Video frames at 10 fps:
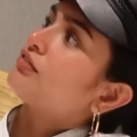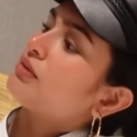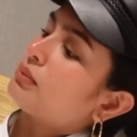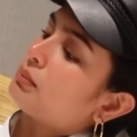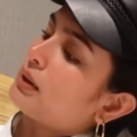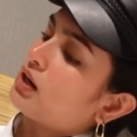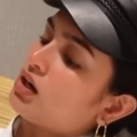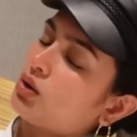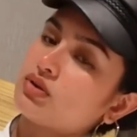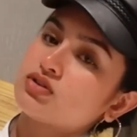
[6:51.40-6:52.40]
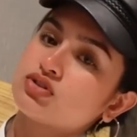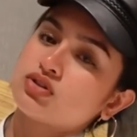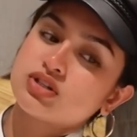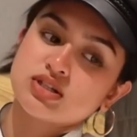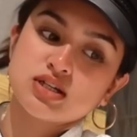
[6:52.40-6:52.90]
if i-prepare lang with
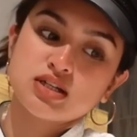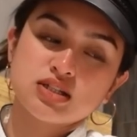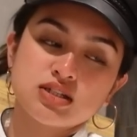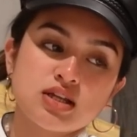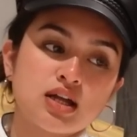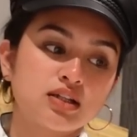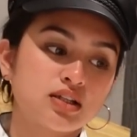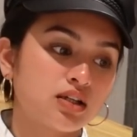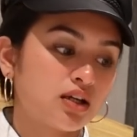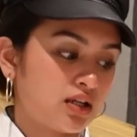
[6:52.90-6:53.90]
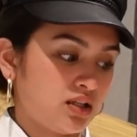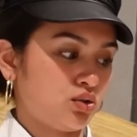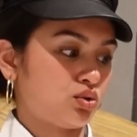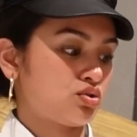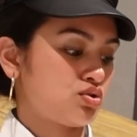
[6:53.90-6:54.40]
shorts, it's not gonna
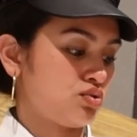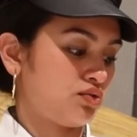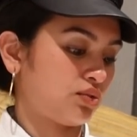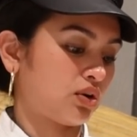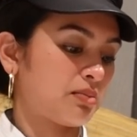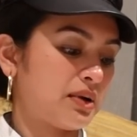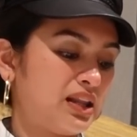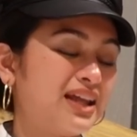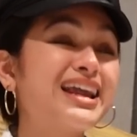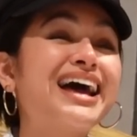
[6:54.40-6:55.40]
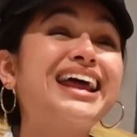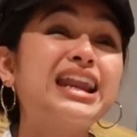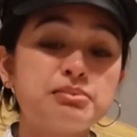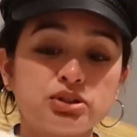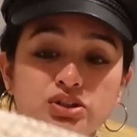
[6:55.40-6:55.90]
look too formal. And
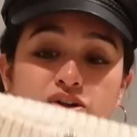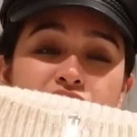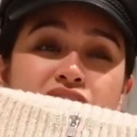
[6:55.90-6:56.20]
naalala mo to?